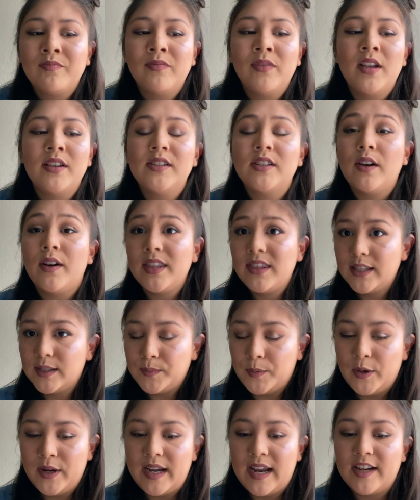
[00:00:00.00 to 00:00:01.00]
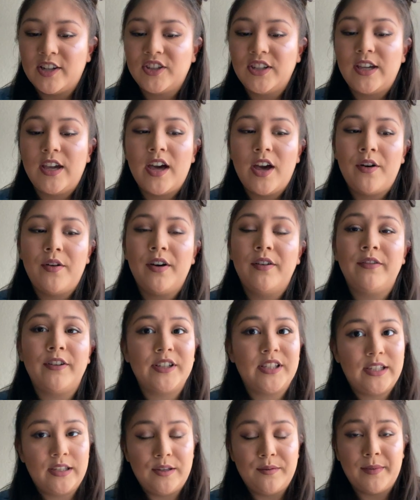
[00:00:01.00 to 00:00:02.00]
So at this point, I actually go over
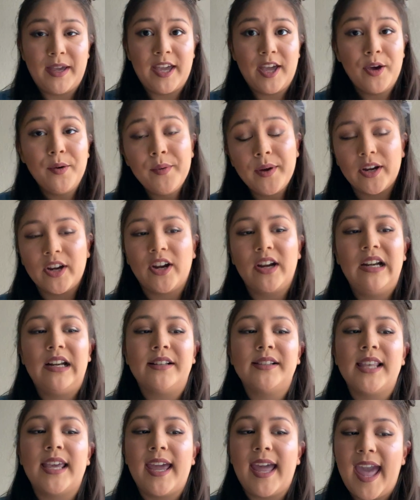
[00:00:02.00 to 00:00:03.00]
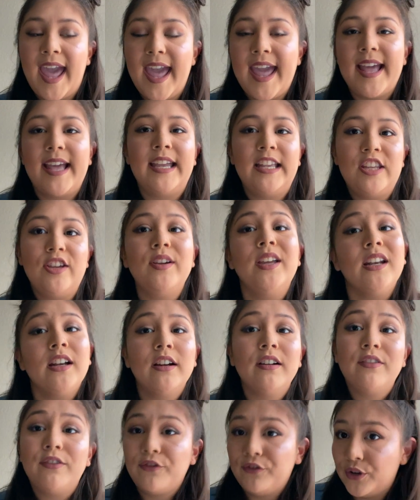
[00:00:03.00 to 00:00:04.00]
to my coworker and I was like, hey, can you get
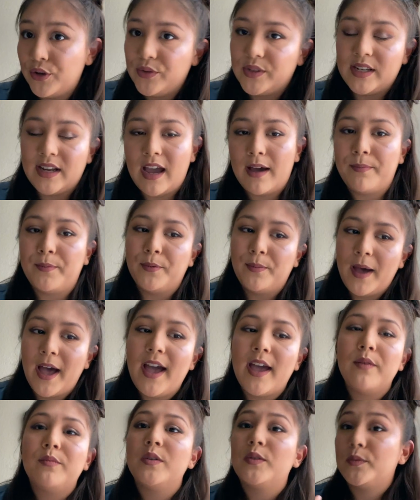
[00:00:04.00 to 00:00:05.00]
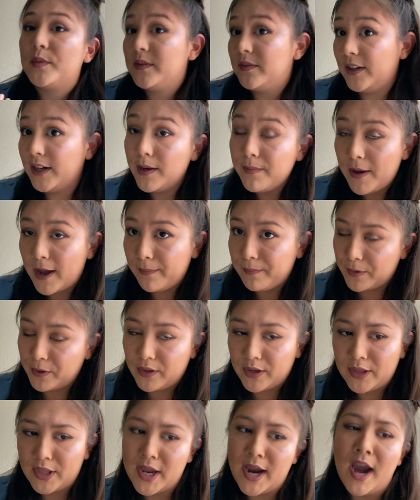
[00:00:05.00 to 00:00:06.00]
her a frozen apple pie, which was very
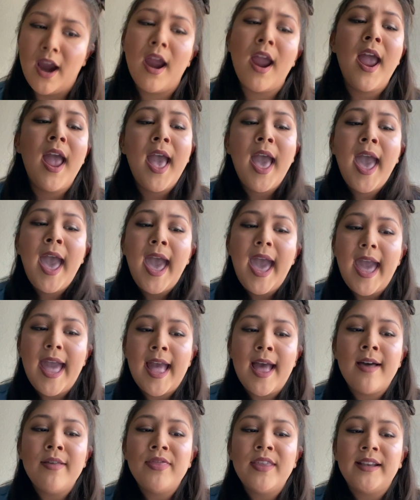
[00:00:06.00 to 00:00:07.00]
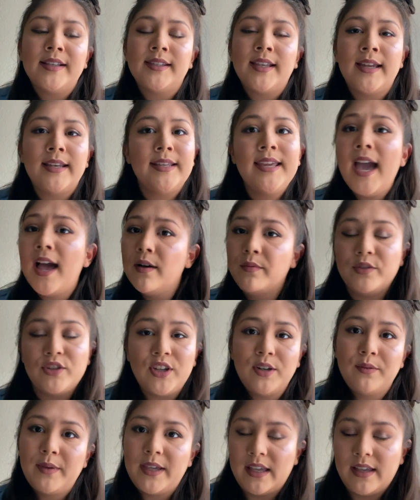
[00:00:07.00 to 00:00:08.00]
popular there. And they said, yeah,
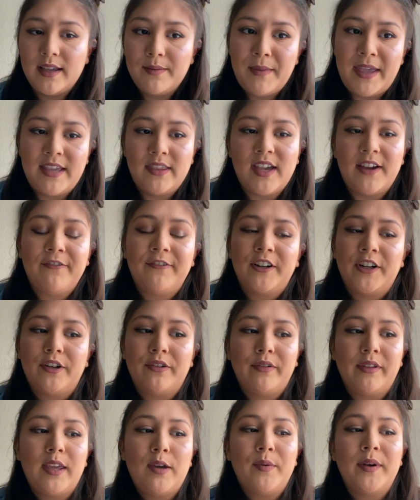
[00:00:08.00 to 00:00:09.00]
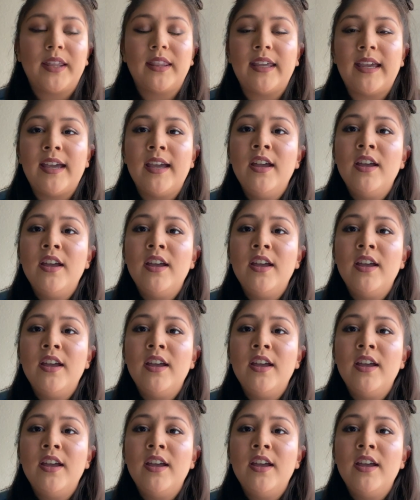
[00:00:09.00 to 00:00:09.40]
sure, we can make that for her really quickly.